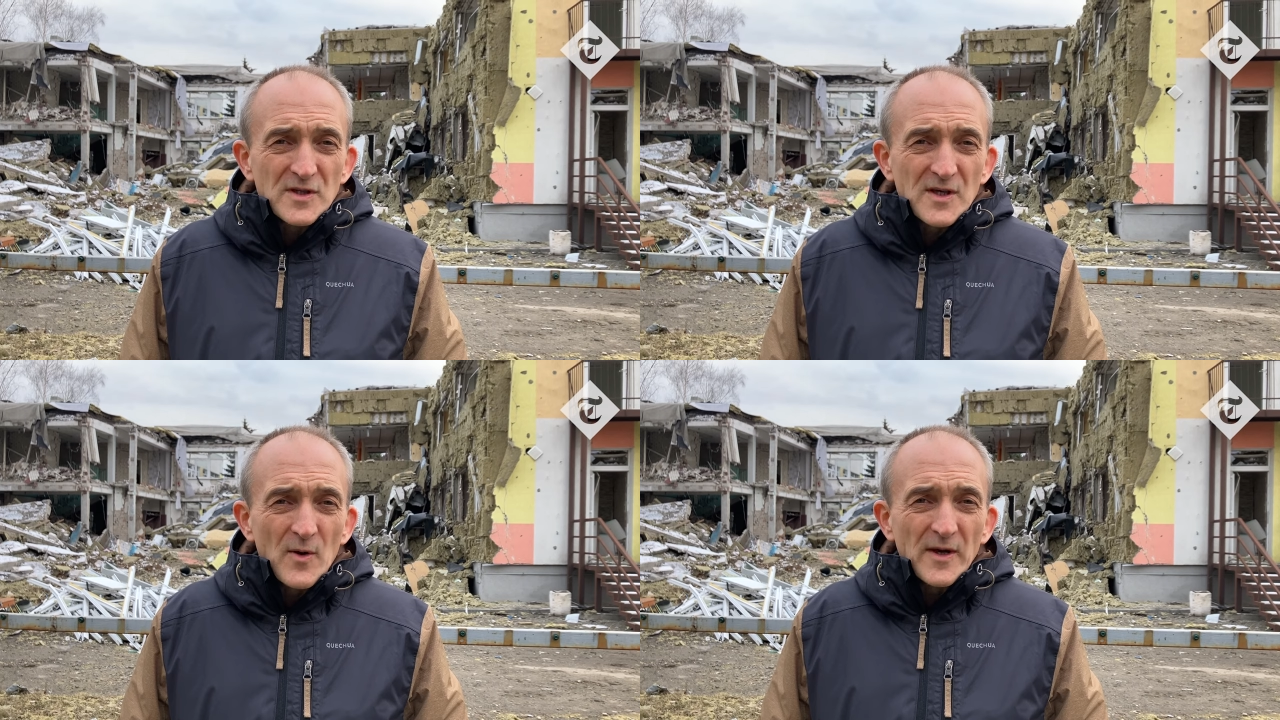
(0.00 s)

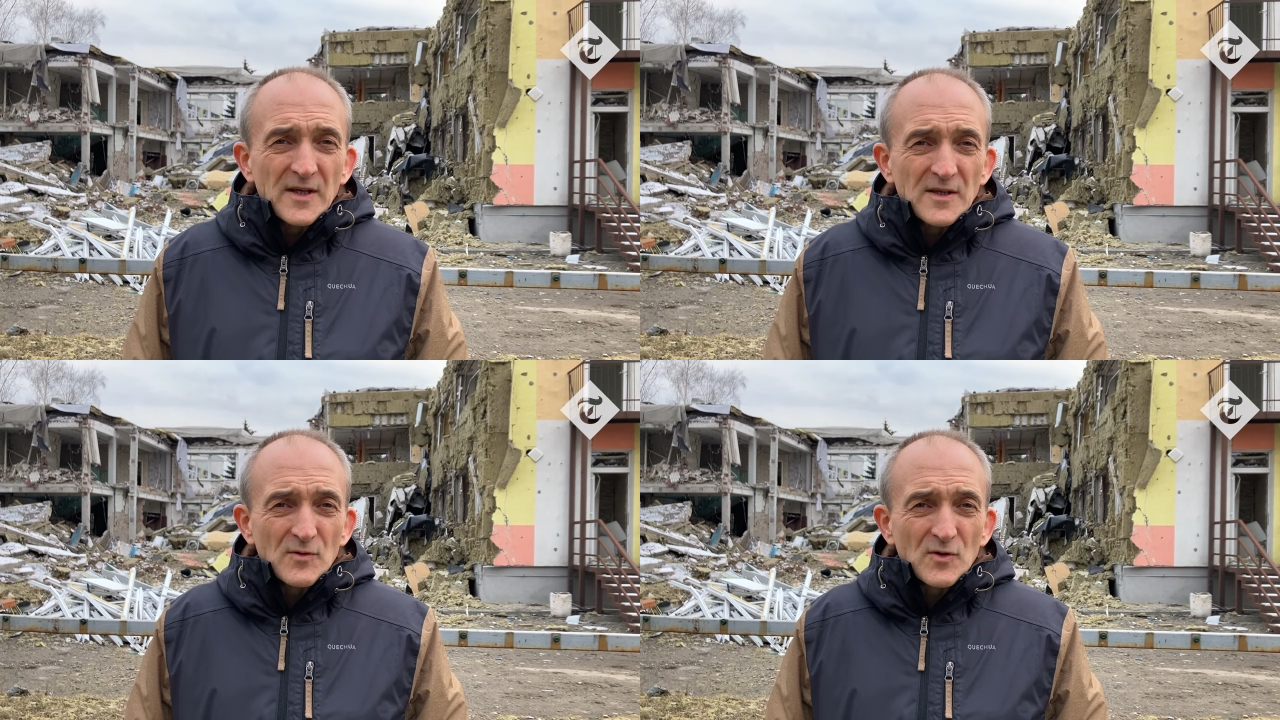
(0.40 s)
going
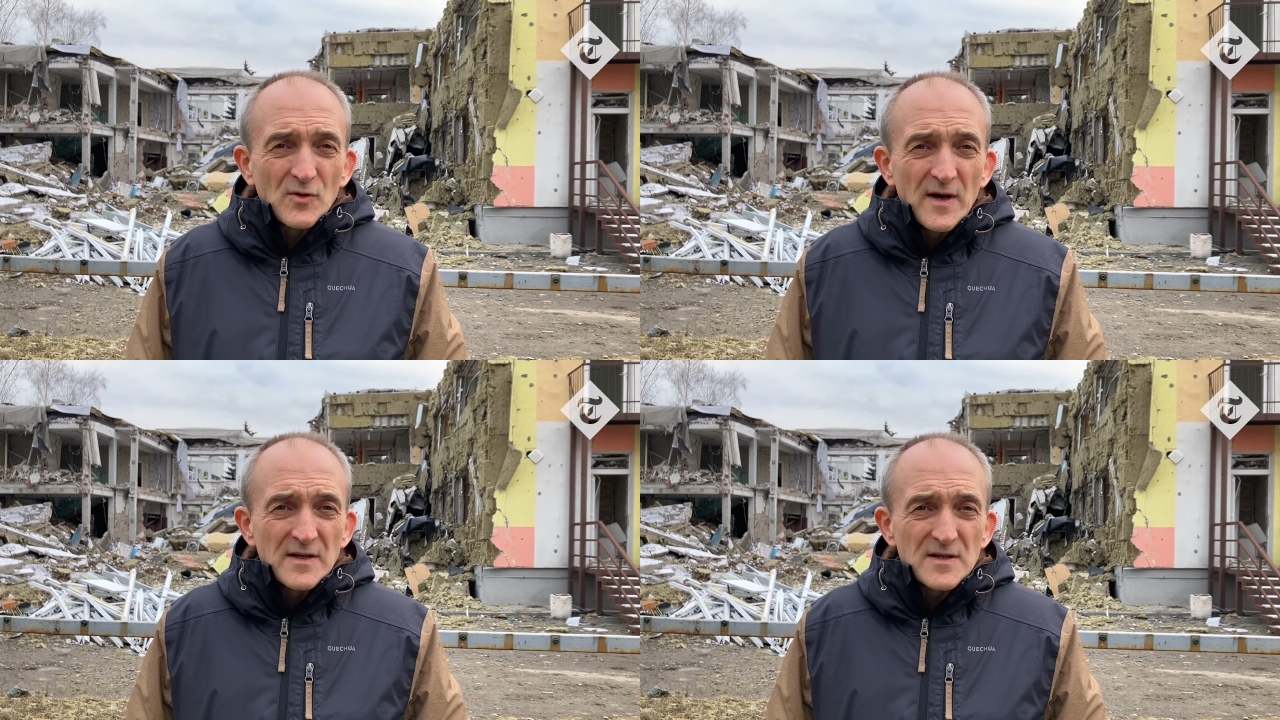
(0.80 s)
in
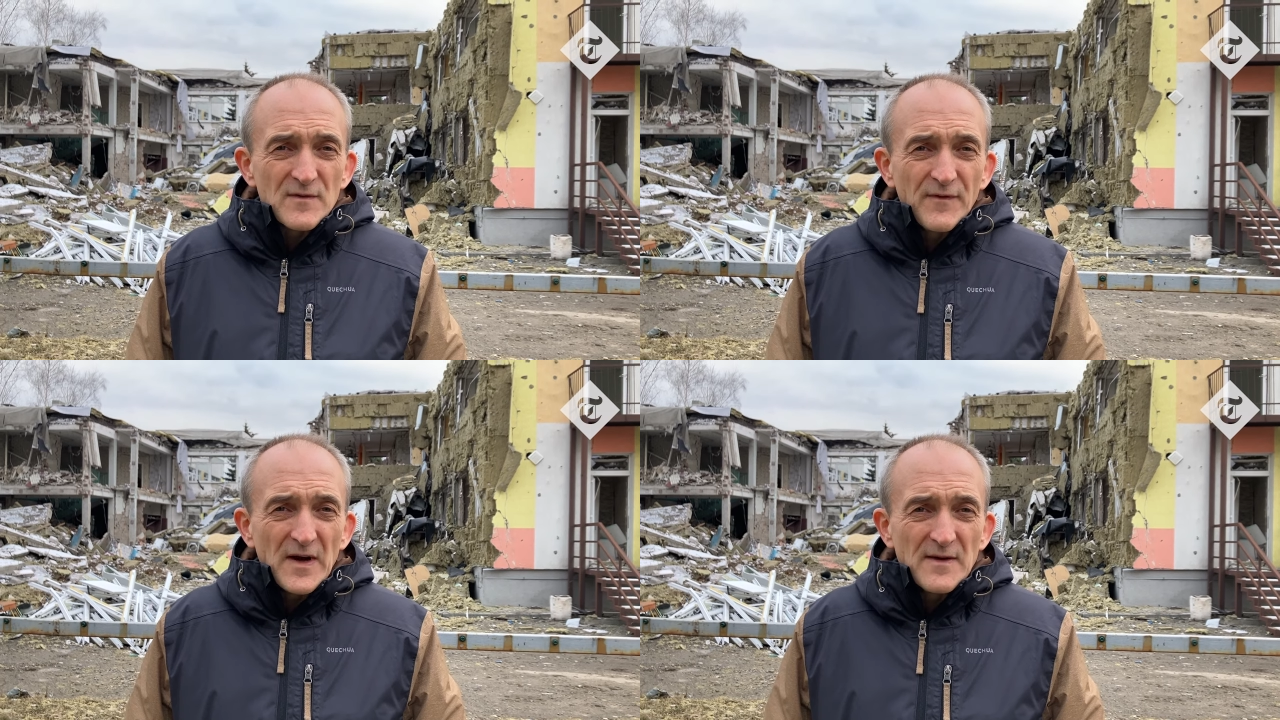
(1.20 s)
Ukraine's
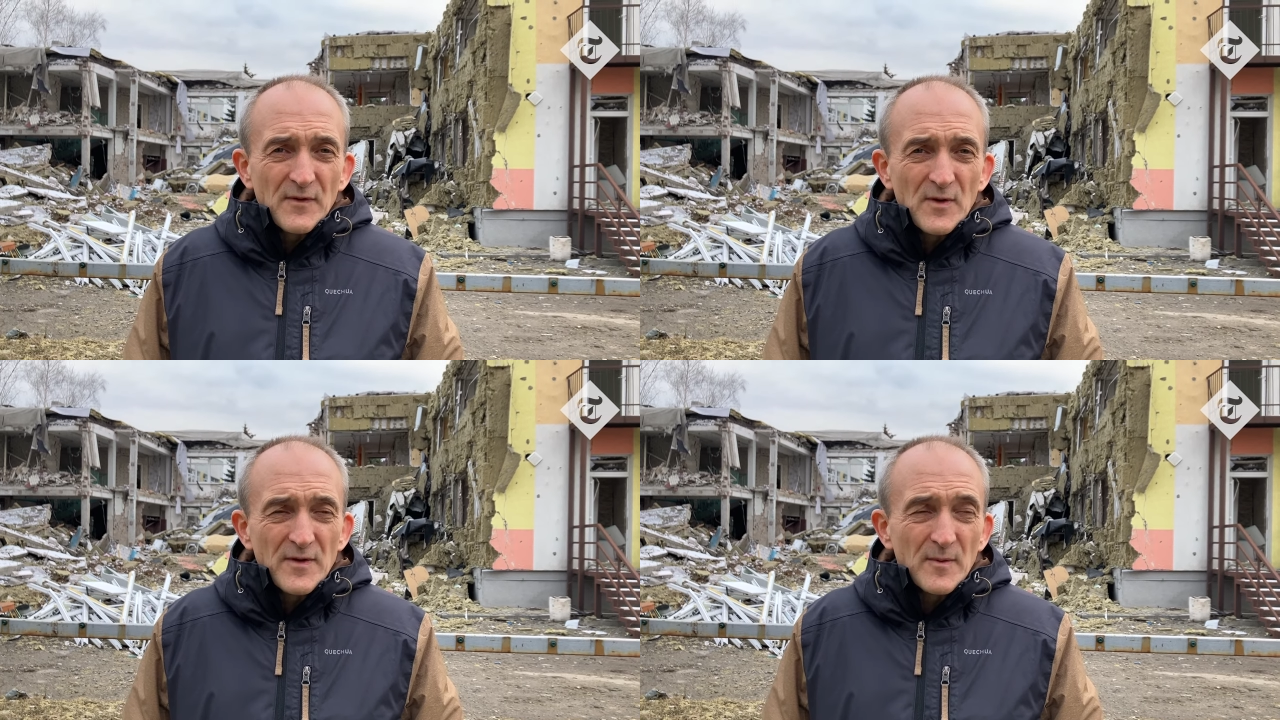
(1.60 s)

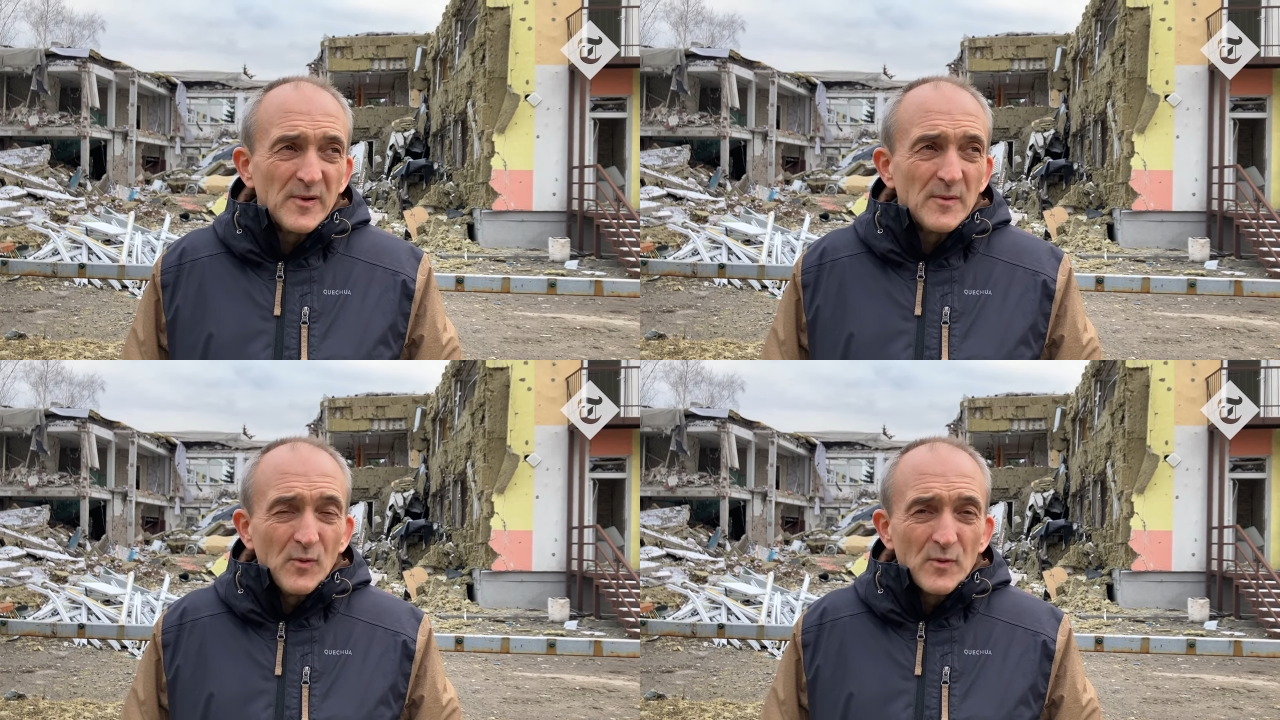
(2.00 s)
favour and that
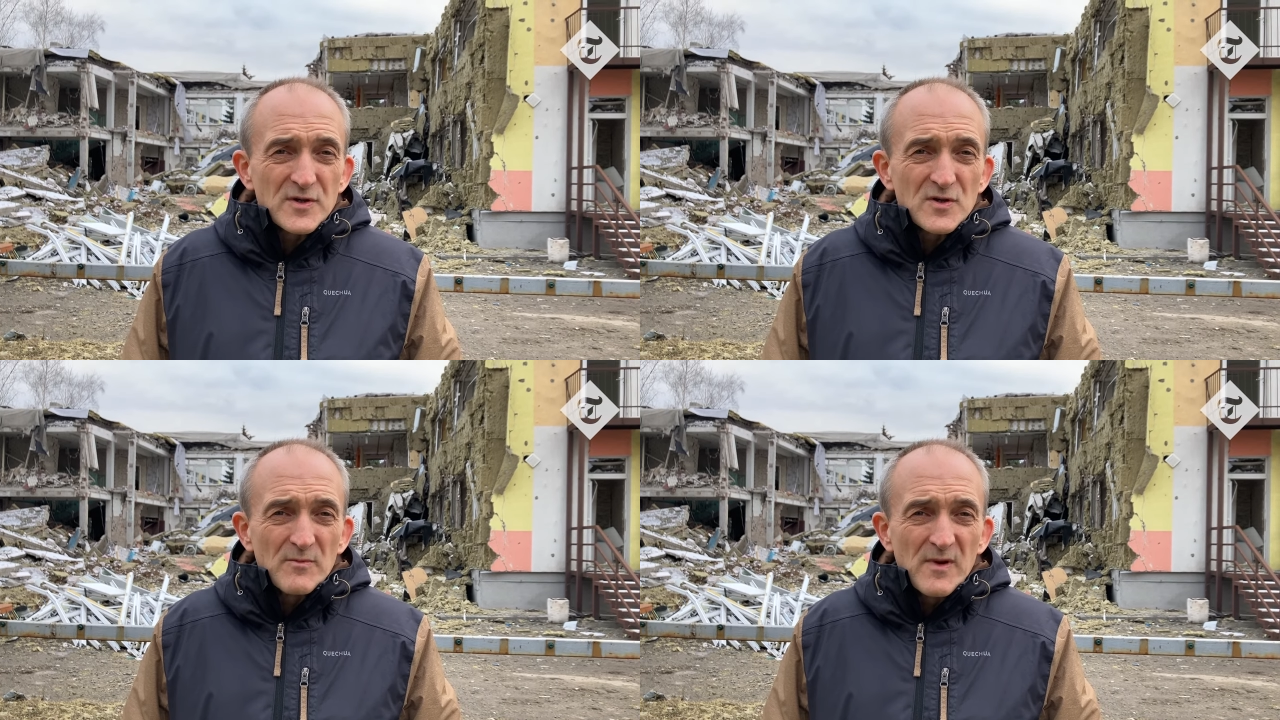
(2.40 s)
people would
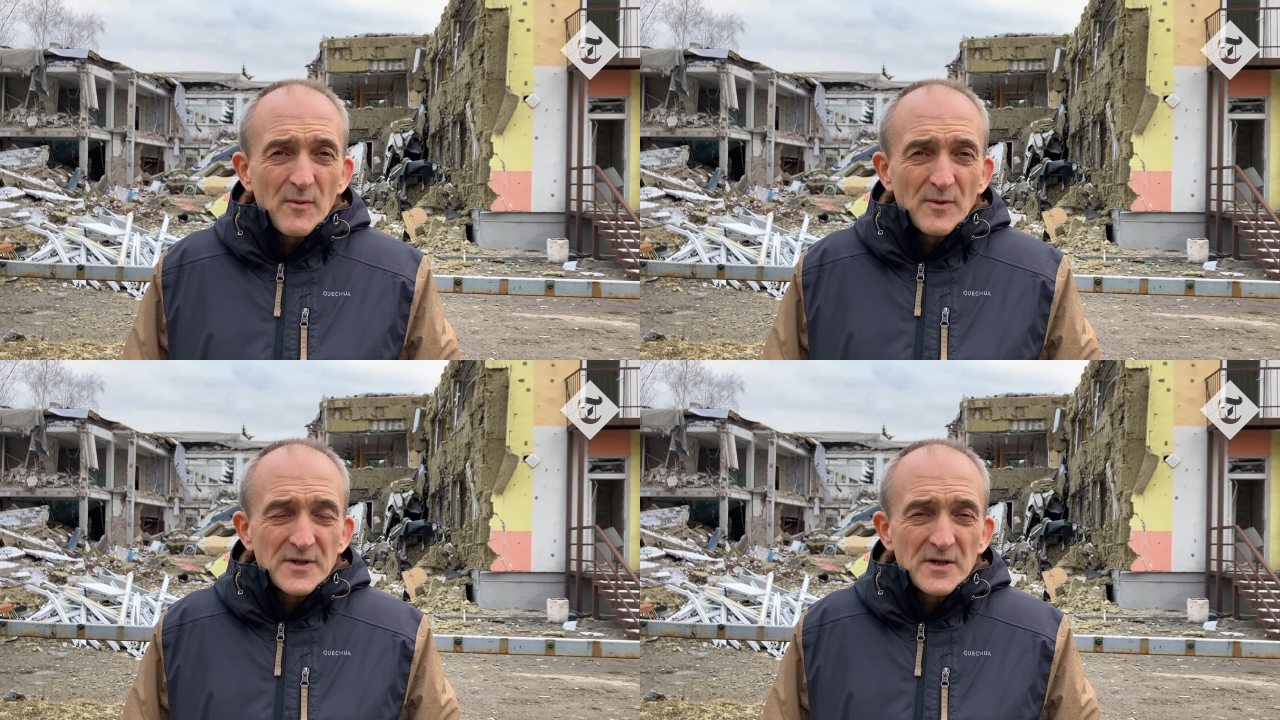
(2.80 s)
soon be
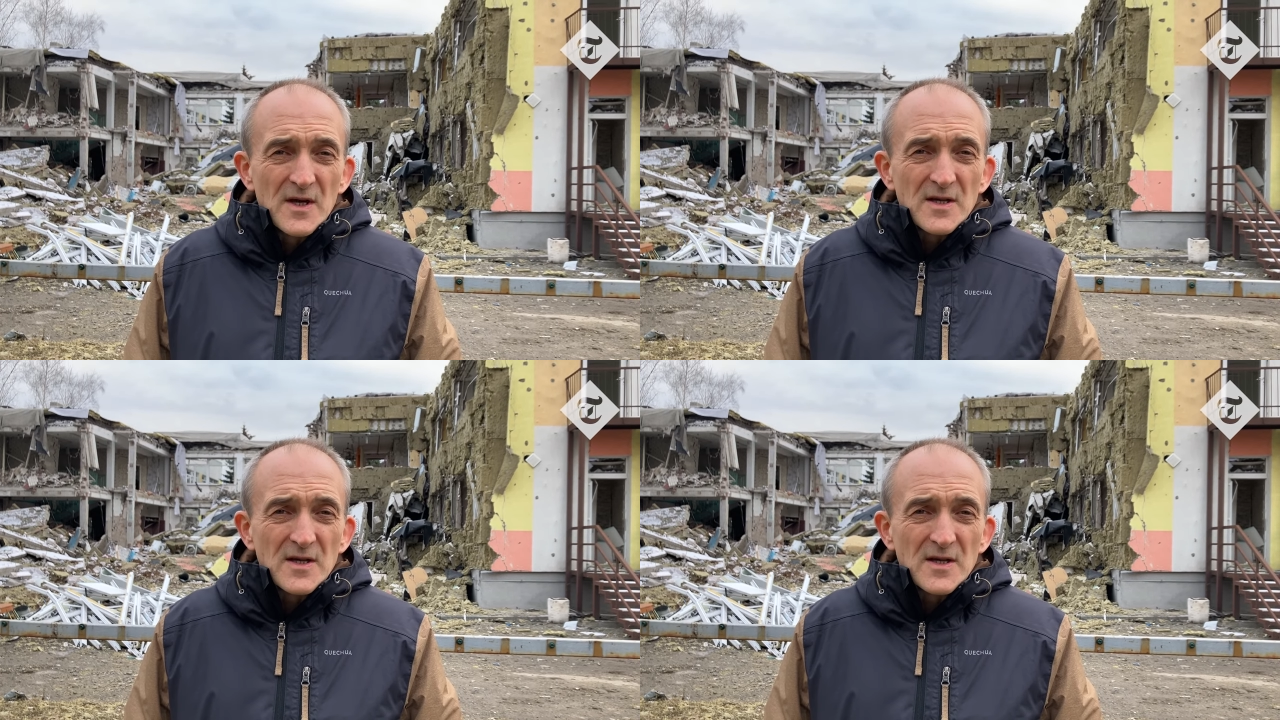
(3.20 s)
able to